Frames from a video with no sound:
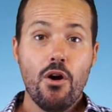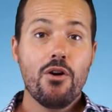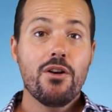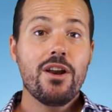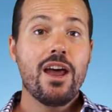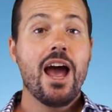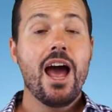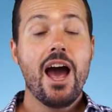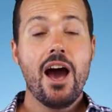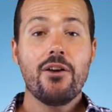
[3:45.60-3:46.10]
on
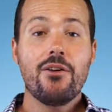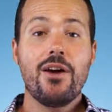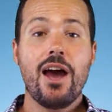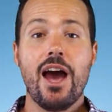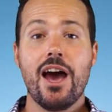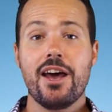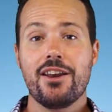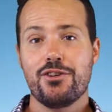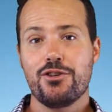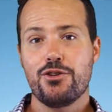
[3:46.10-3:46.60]
how to
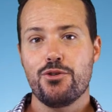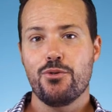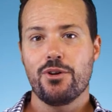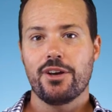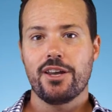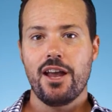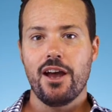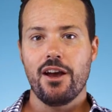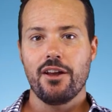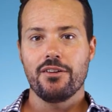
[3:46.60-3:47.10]
add a new
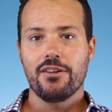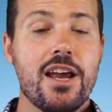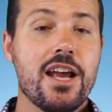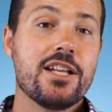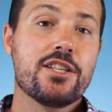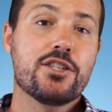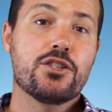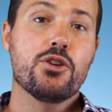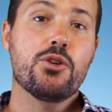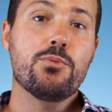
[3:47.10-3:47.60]
account.
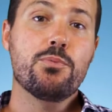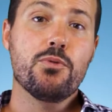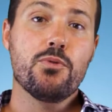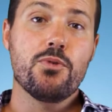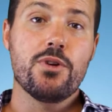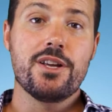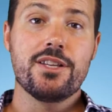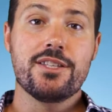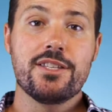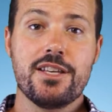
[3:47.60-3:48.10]
It's
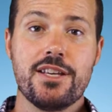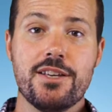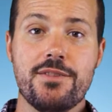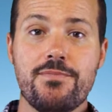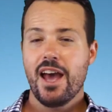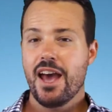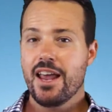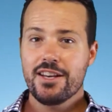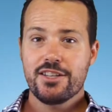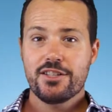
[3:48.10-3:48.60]
super easy,
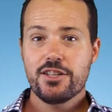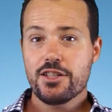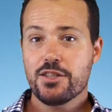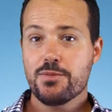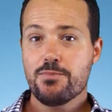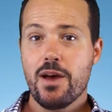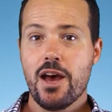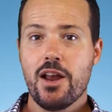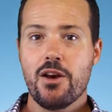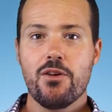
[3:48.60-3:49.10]
and it's just
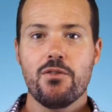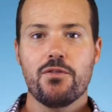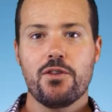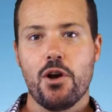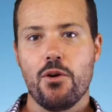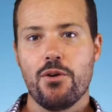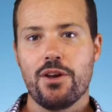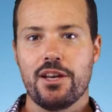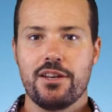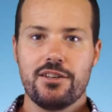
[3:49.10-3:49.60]
a matter of
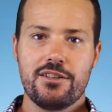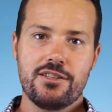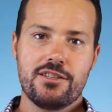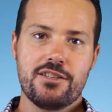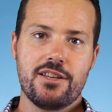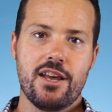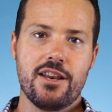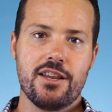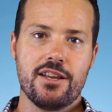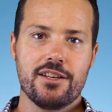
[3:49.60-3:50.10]
going into your
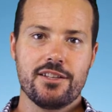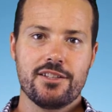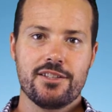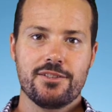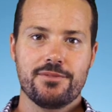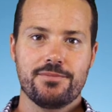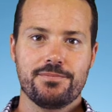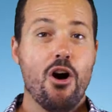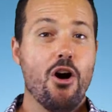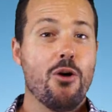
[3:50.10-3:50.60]

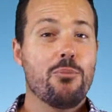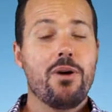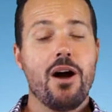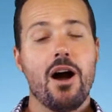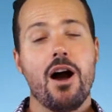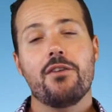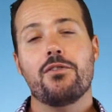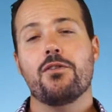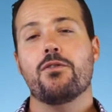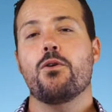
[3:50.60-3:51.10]
settings. On
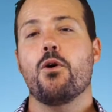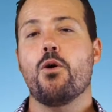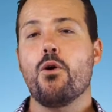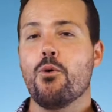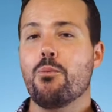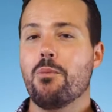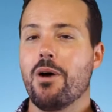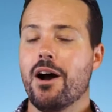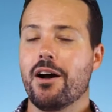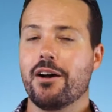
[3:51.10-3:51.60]
behalf of
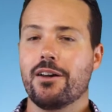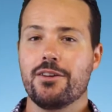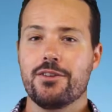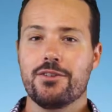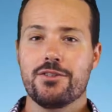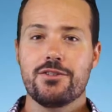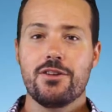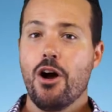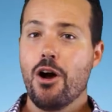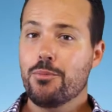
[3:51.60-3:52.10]
all
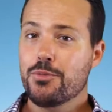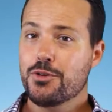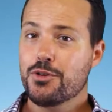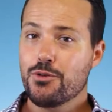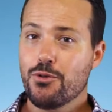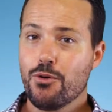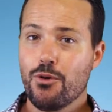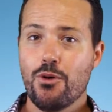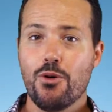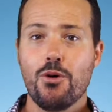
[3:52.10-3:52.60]
marketers, I'm
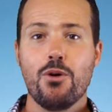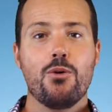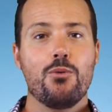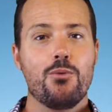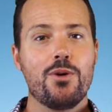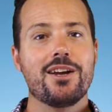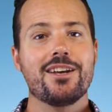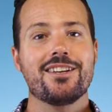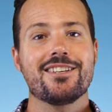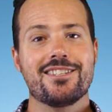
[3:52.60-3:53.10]
sure
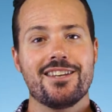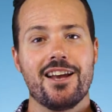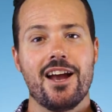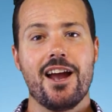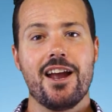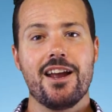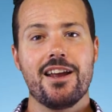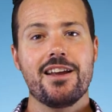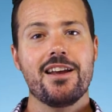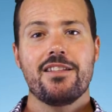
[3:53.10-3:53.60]
we can
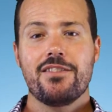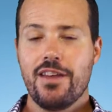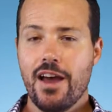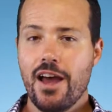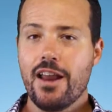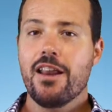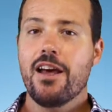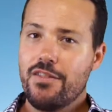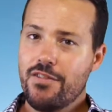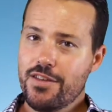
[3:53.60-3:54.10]
say
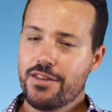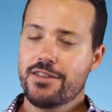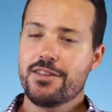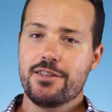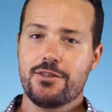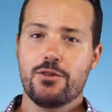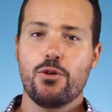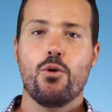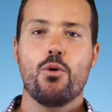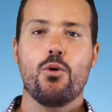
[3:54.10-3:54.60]
that this
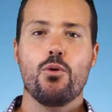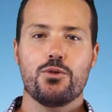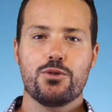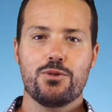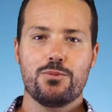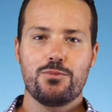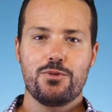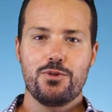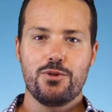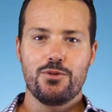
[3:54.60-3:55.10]
is
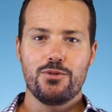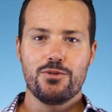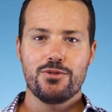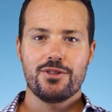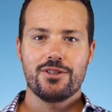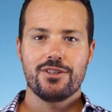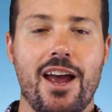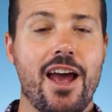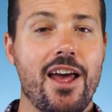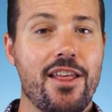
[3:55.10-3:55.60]
awesome
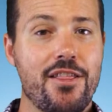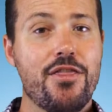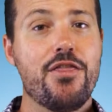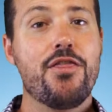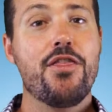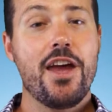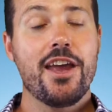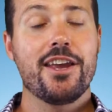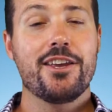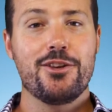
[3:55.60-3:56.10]
news, and
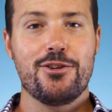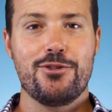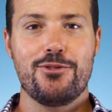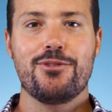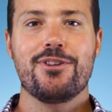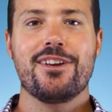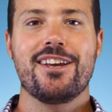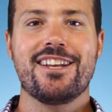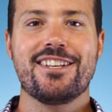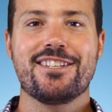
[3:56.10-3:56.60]
thank you,
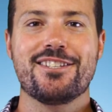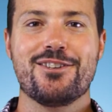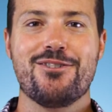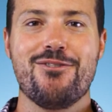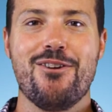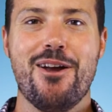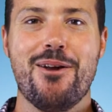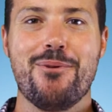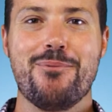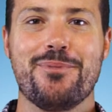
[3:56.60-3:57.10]

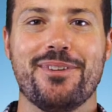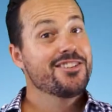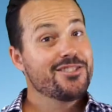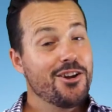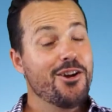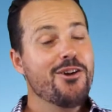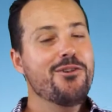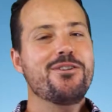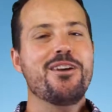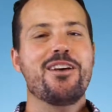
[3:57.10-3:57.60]
Instagram.
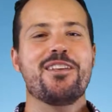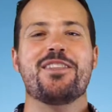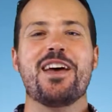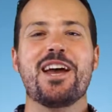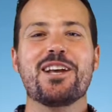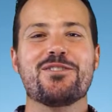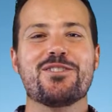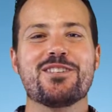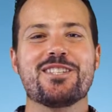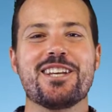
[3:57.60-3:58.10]
So
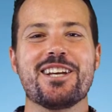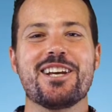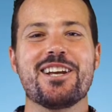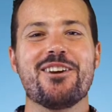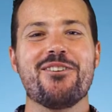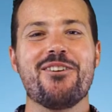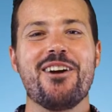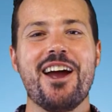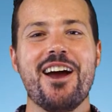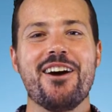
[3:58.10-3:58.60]
thanks for
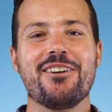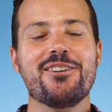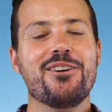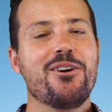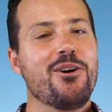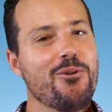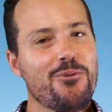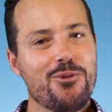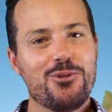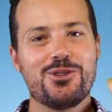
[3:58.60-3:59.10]
sticking around.
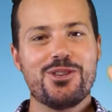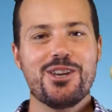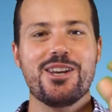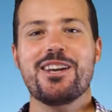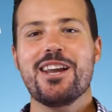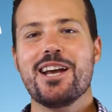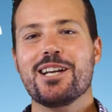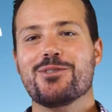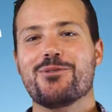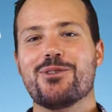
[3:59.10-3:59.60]
We'll see you
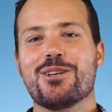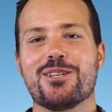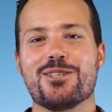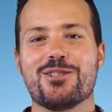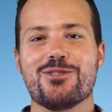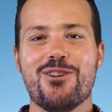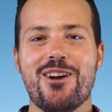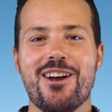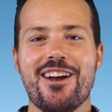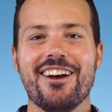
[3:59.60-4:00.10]
next week,
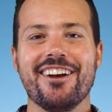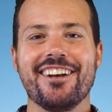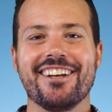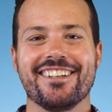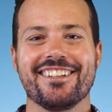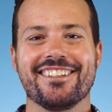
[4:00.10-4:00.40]
Australia.